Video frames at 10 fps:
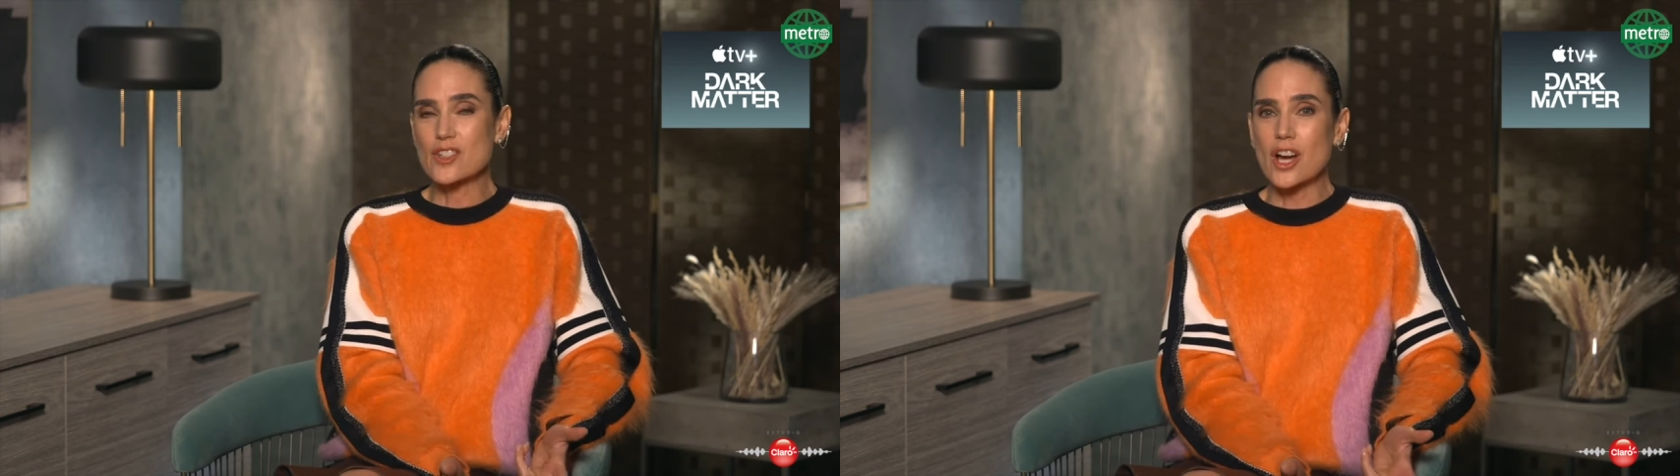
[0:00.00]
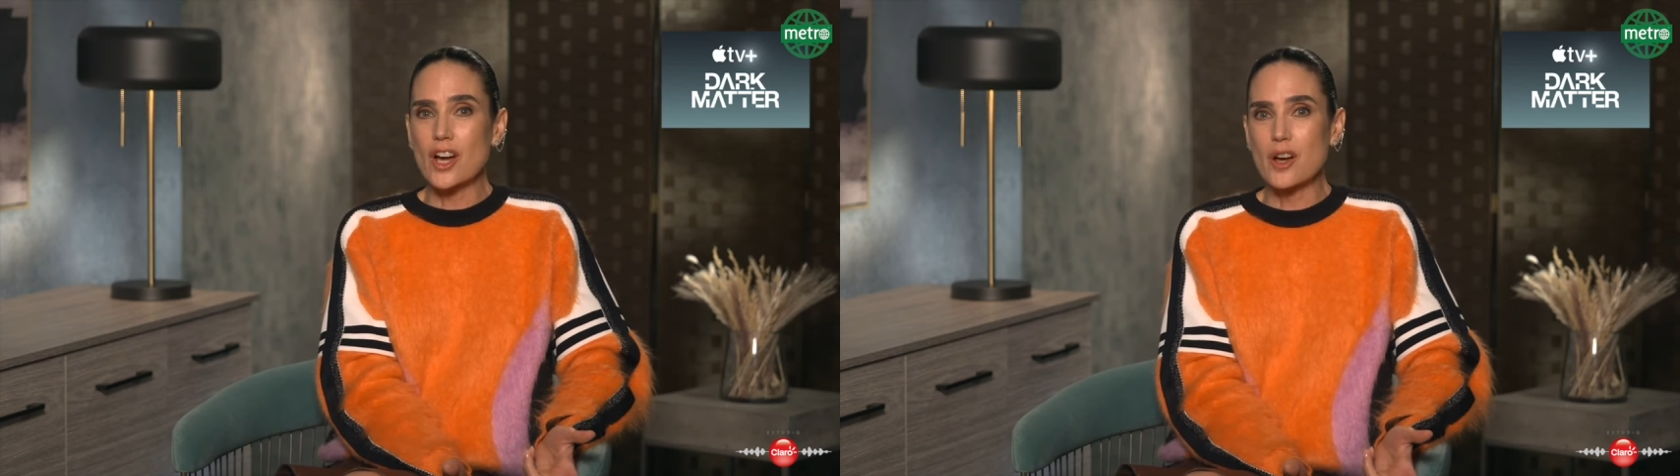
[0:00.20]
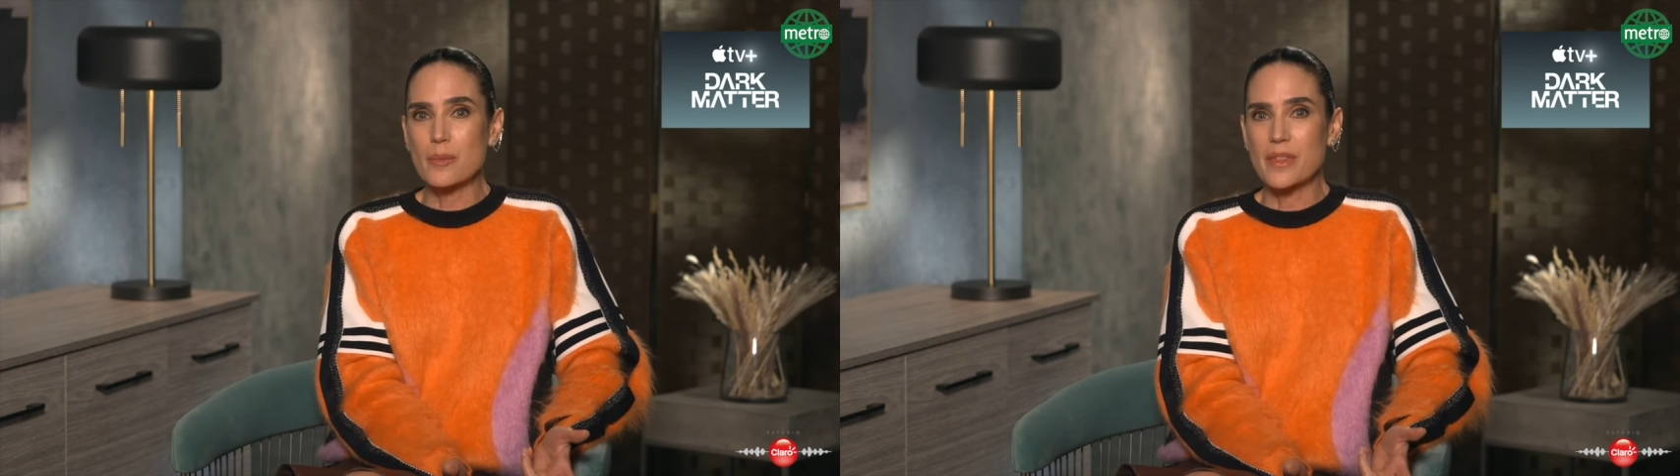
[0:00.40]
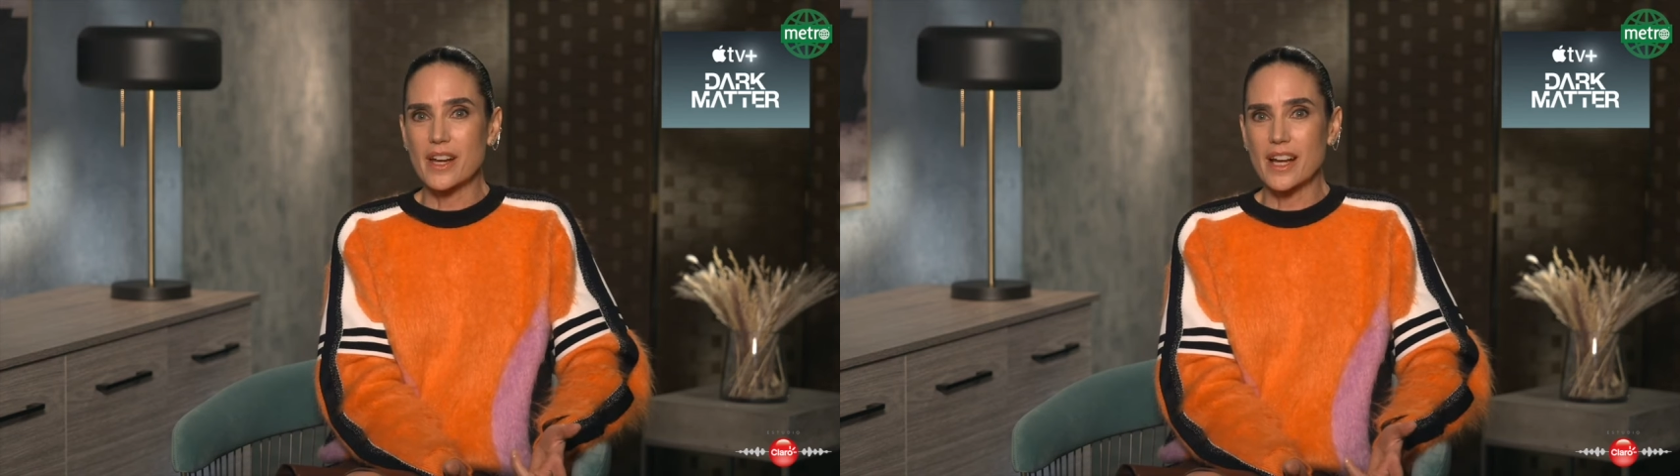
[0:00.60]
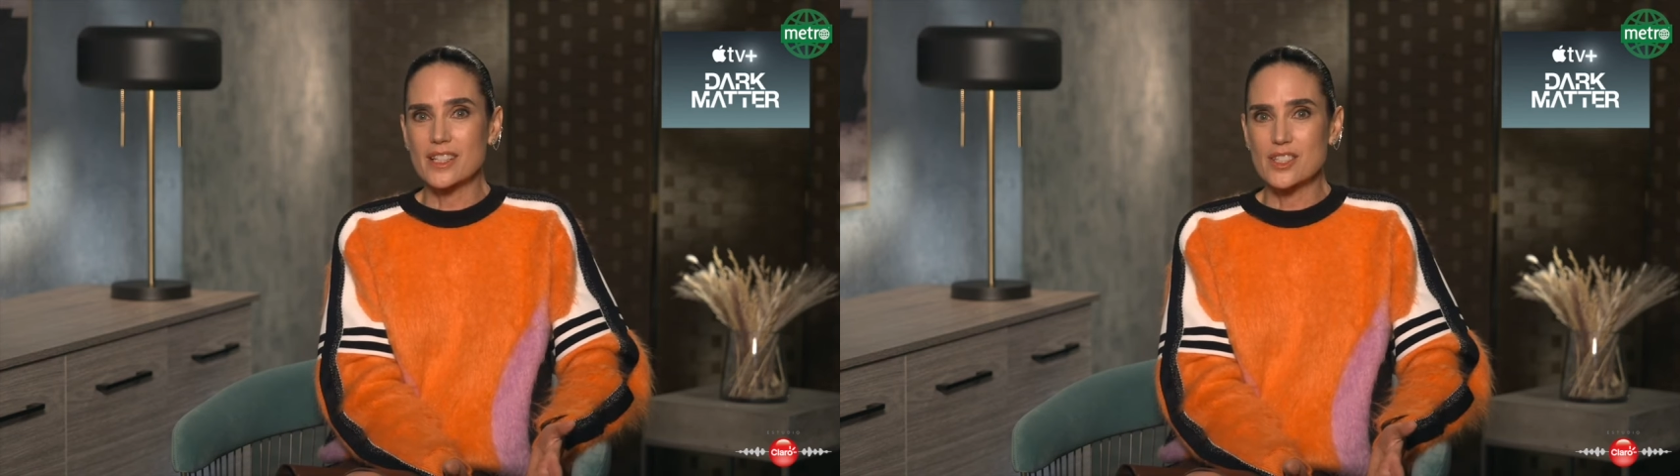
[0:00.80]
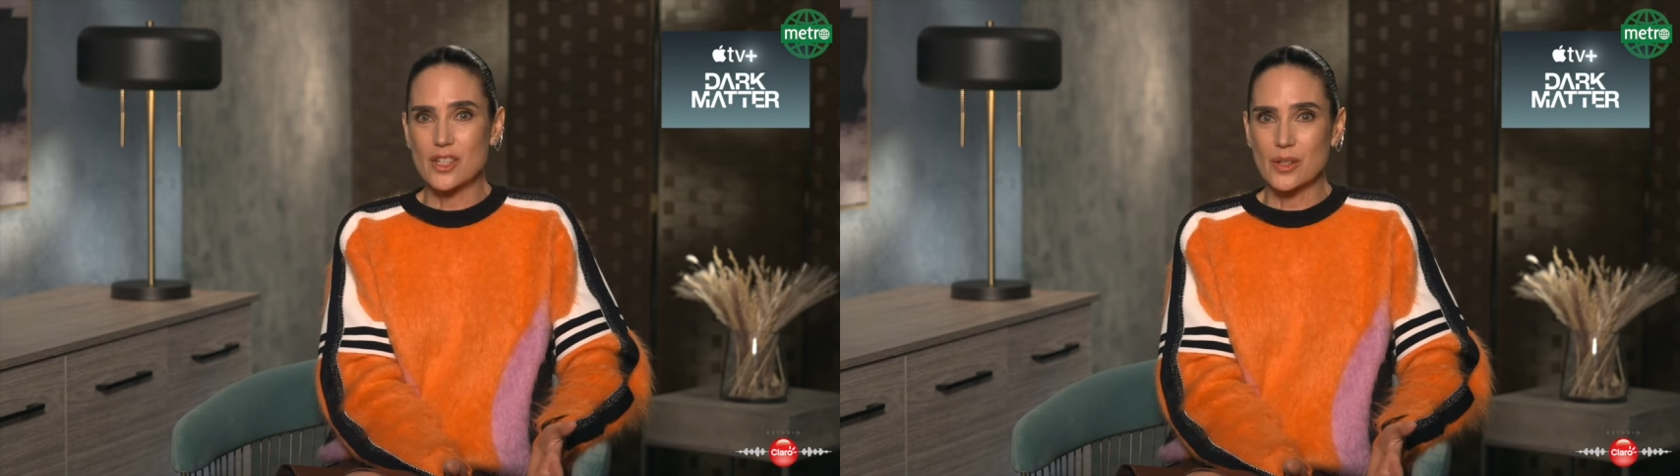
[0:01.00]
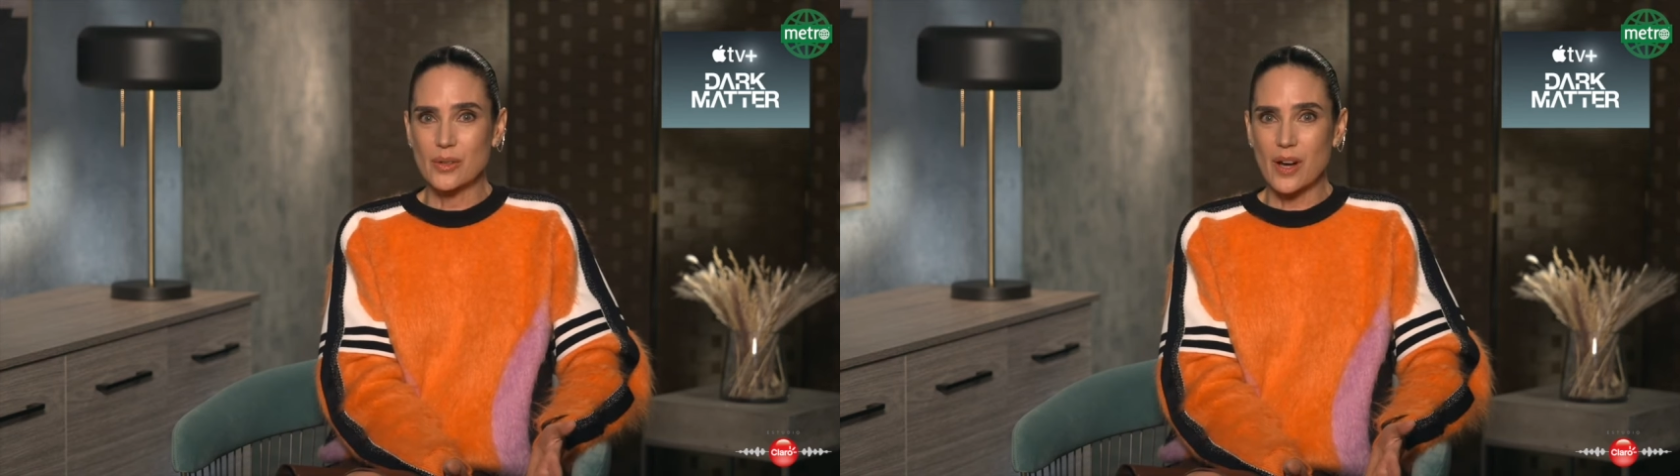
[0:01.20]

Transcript: job that I do.